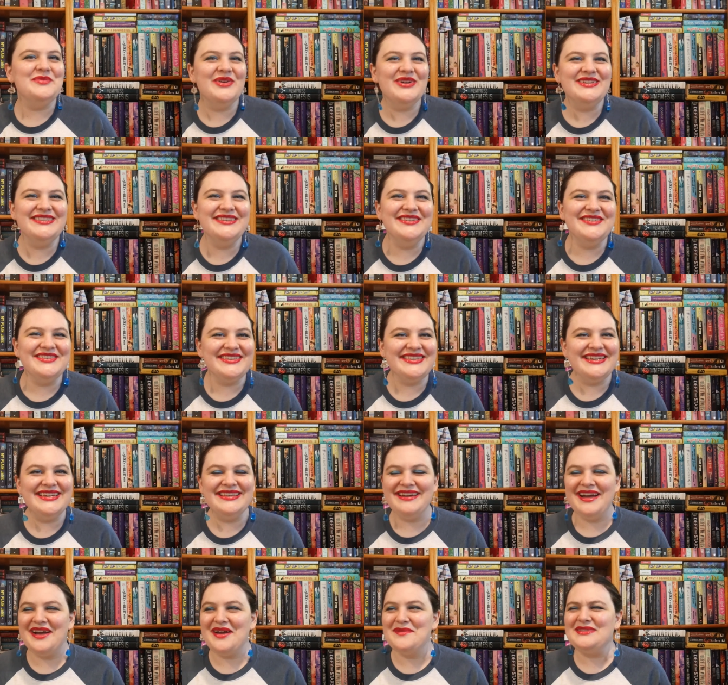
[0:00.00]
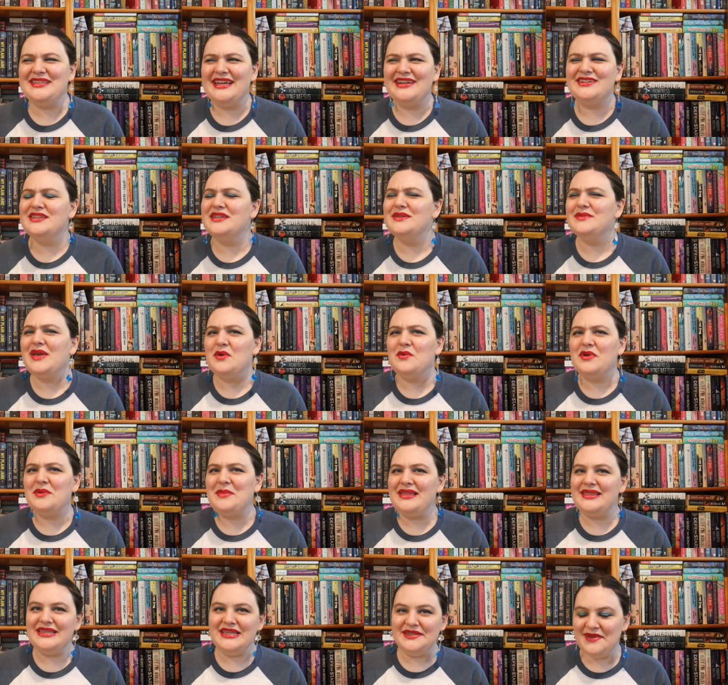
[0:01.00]
books usually. Um, it's actually like one of
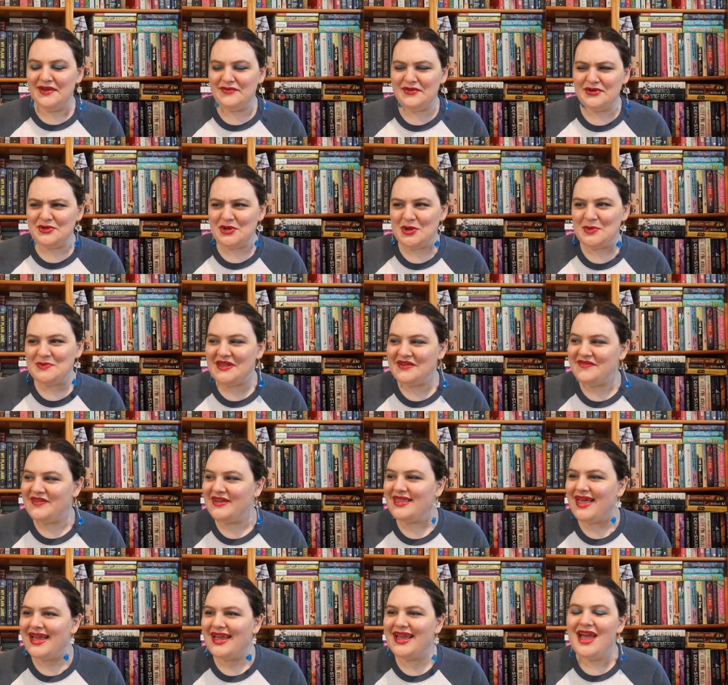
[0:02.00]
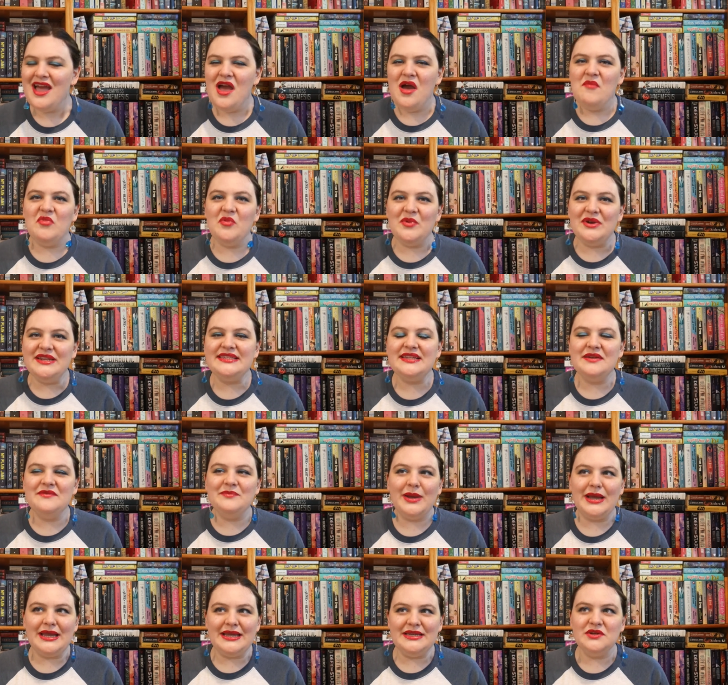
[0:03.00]
my least favorite tropes, I feel like. But when it's
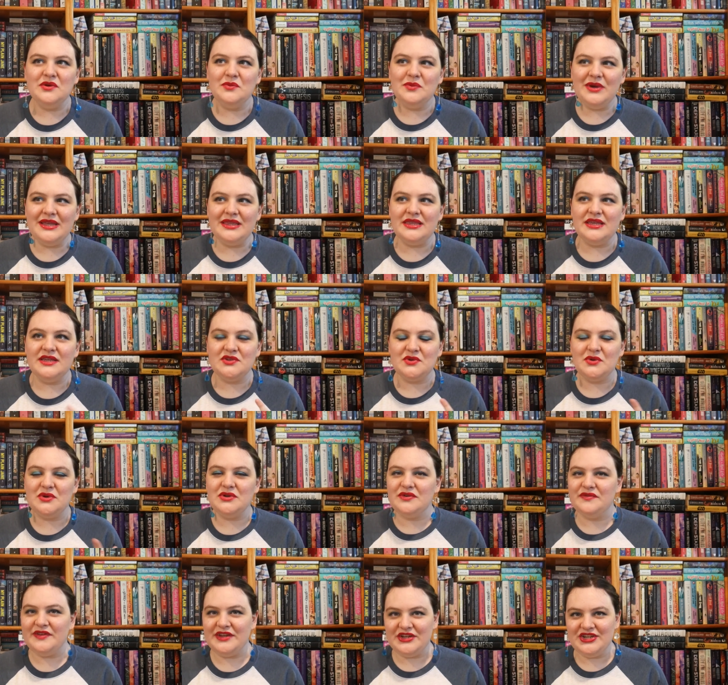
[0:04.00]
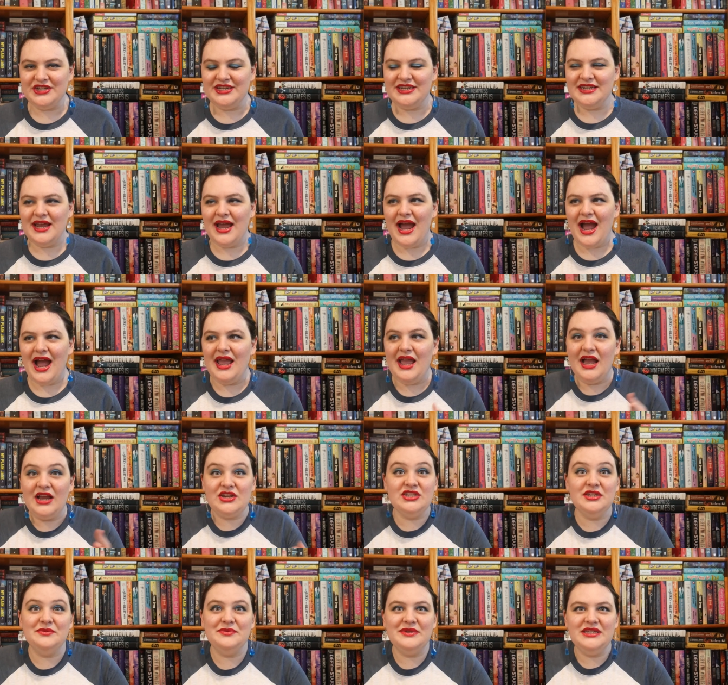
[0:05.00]
combined with historical fiction, I
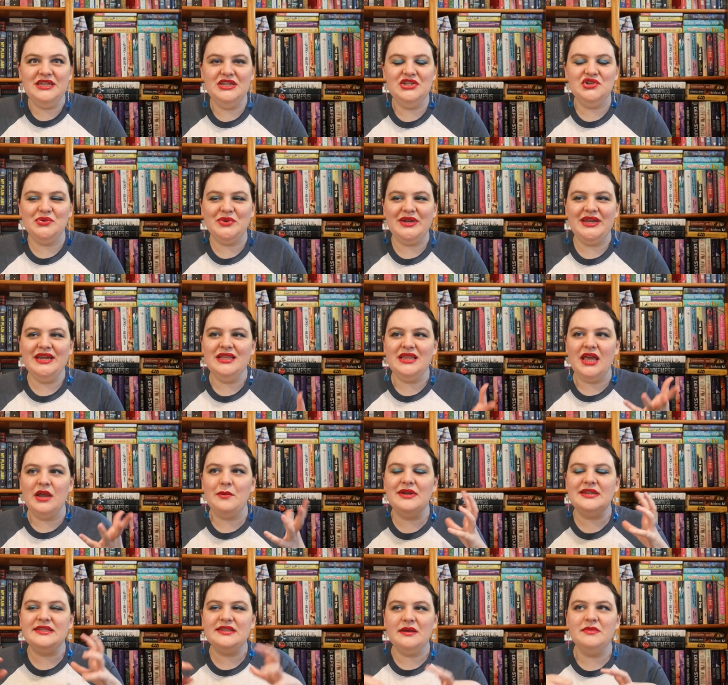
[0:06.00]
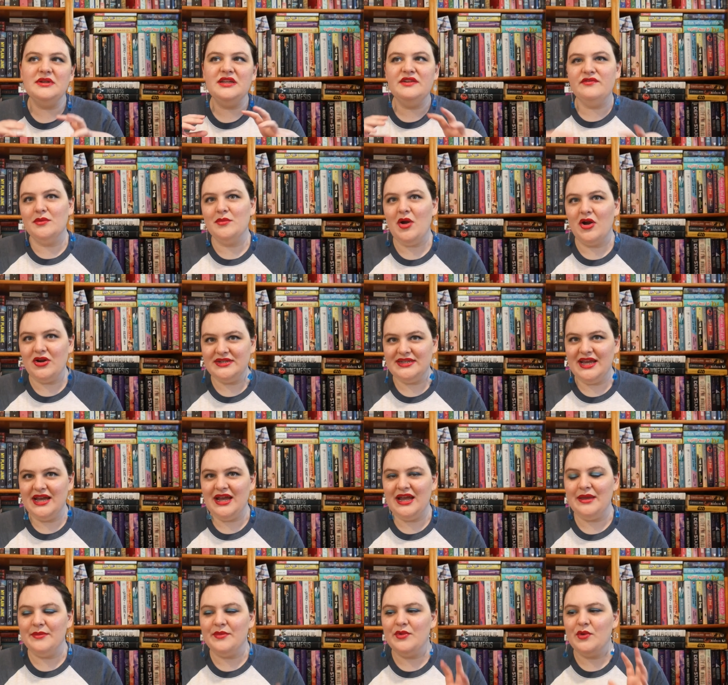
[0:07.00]
actually really enjoy it. Like when somebody from our
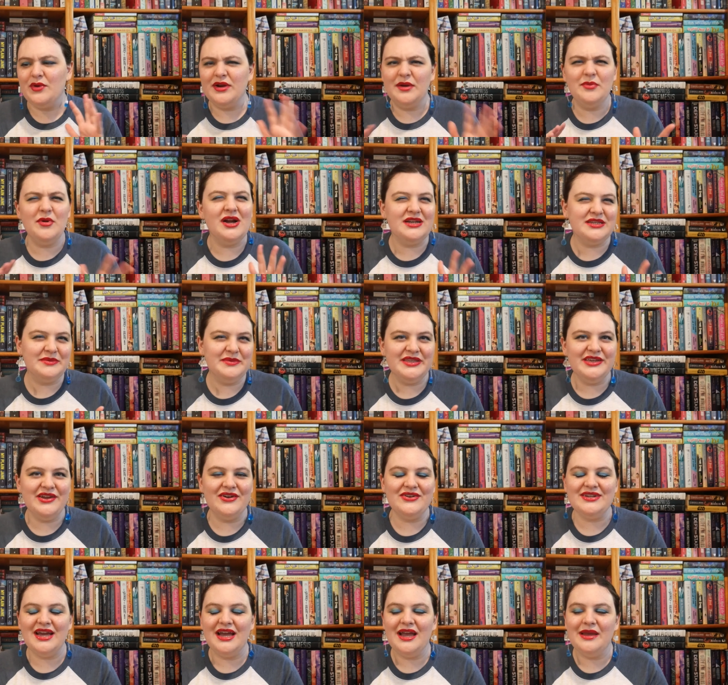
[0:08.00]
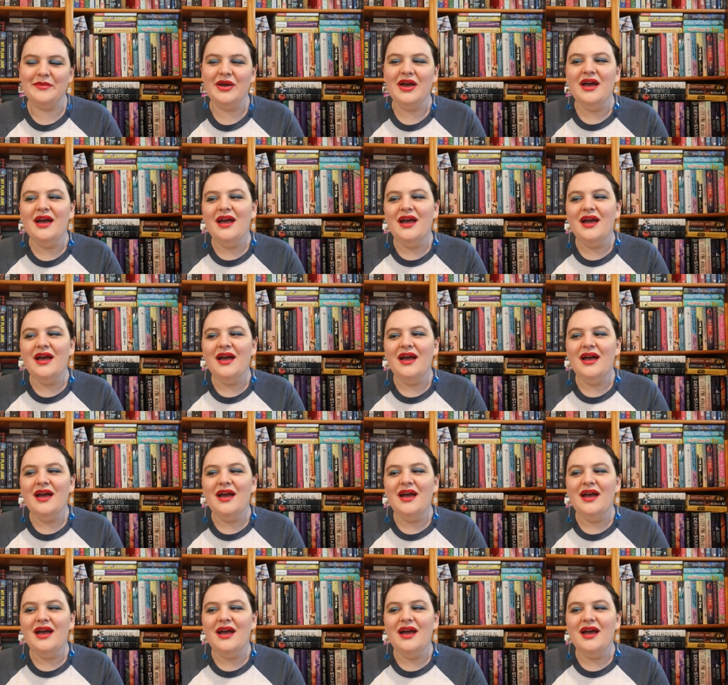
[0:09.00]
time, or approximately our time,